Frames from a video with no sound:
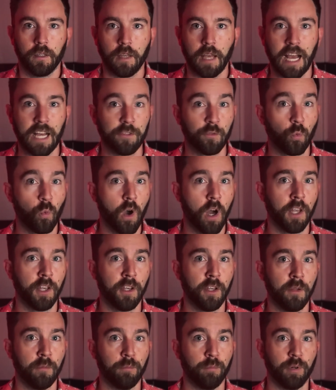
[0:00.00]
As
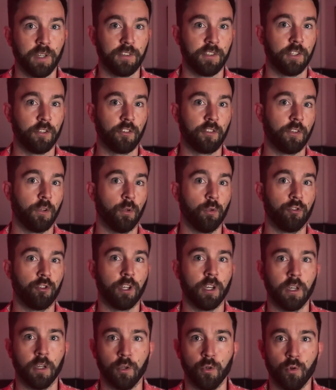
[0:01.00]
one British
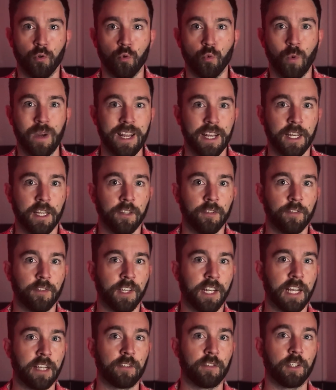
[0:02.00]
soldier who
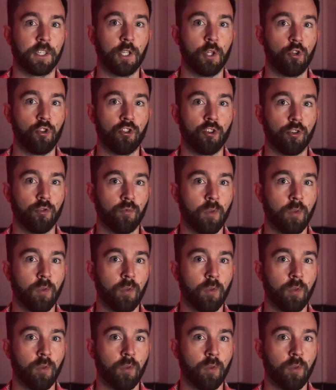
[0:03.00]
witnessed an execution